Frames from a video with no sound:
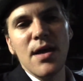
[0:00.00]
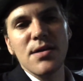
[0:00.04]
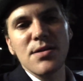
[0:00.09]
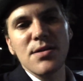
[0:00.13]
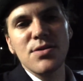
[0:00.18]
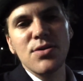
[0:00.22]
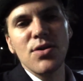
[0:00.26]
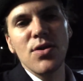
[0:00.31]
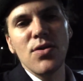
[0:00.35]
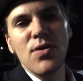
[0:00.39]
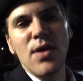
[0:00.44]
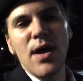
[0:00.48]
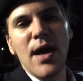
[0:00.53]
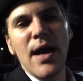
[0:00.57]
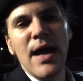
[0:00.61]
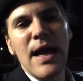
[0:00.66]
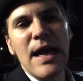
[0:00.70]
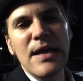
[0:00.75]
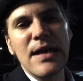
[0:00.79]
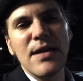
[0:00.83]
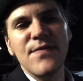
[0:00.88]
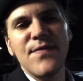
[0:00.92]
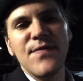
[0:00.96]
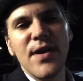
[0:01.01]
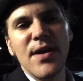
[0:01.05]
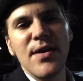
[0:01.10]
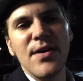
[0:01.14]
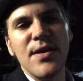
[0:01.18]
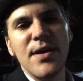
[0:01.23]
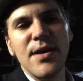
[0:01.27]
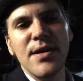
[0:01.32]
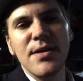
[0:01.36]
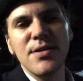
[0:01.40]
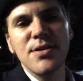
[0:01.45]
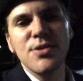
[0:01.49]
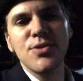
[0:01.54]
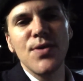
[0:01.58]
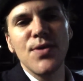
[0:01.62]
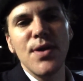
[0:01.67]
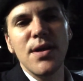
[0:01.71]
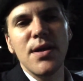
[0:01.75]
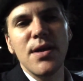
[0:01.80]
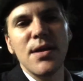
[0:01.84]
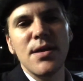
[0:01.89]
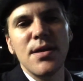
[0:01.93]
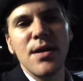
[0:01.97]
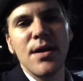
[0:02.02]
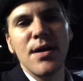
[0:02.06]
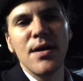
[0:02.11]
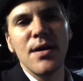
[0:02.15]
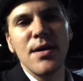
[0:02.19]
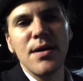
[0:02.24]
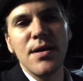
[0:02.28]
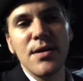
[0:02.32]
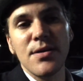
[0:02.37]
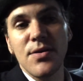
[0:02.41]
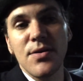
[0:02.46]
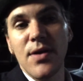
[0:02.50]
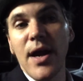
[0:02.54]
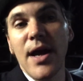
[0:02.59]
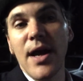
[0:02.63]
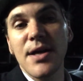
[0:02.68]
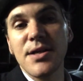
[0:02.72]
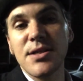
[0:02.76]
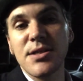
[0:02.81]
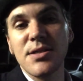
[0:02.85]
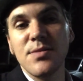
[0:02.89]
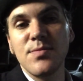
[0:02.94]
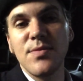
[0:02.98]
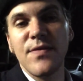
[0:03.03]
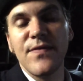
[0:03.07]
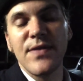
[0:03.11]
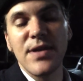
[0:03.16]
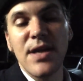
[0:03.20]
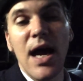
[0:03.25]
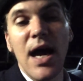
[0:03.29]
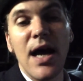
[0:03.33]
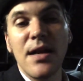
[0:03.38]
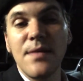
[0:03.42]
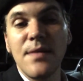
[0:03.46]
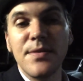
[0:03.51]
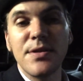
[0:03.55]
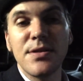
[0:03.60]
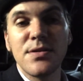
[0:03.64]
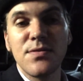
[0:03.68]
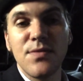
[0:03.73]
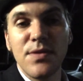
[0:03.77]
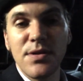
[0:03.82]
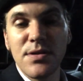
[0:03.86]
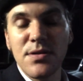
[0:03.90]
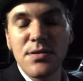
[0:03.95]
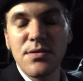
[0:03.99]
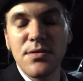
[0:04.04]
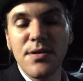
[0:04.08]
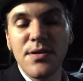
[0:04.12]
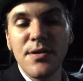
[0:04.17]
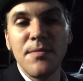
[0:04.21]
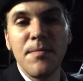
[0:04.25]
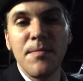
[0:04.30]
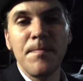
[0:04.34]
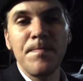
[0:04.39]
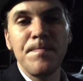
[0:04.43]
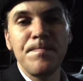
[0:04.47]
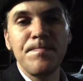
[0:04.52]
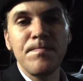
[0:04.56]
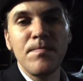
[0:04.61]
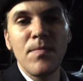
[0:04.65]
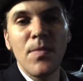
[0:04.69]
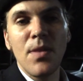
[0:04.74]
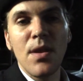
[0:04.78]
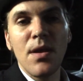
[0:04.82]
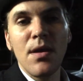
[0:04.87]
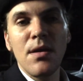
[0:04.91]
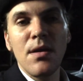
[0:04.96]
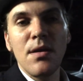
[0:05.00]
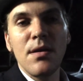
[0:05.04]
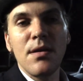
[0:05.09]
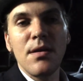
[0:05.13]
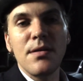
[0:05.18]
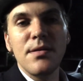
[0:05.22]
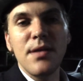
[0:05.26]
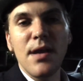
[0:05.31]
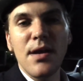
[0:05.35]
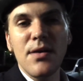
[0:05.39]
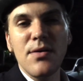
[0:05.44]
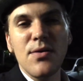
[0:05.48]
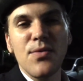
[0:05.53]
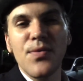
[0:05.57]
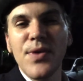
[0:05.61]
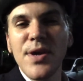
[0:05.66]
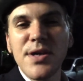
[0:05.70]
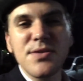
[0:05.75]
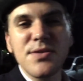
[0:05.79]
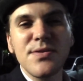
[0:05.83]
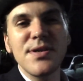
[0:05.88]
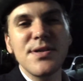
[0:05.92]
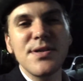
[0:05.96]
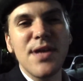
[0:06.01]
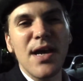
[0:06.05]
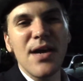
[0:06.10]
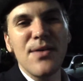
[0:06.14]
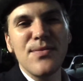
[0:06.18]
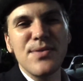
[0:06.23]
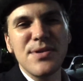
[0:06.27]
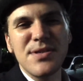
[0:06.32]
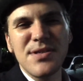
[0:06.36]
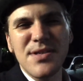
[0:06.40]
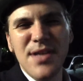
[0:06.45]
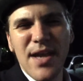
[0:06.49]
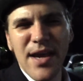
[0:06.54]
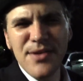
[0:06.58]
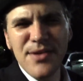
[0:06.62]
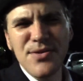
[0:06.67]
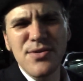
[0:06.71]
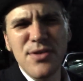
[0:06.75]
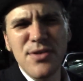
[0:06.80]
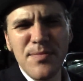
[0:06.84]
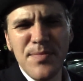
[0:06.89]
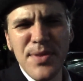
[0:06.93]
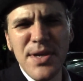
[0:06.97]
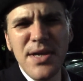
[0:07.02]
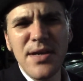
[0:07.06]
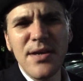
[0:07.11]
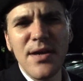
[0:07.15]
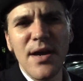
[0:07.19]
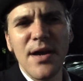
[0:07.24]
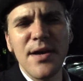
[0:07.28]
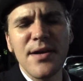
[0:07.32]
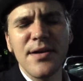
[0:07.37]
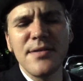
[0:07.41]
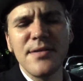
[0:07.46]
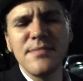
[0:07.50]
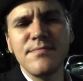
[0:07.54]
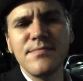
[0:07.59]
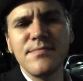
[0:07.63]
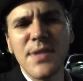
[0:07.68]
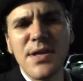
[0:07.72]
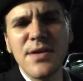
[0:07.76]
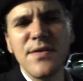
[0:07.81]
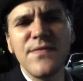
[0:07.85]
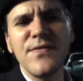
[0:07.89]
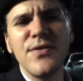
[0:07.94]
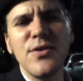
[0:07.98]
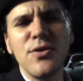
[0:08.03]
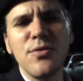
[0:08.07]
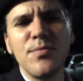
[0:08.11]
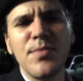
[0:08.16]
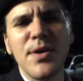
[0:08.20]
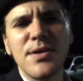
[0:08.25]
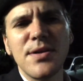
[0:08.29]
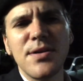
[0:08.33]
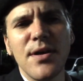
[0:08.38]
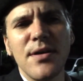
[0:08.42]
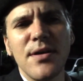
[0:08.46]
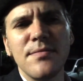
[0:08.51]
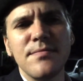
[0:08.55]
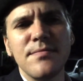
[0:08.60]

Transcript: So I had a very intriguing interaction with Anonymous recently. Now, originally that was scheduled to be an interview, but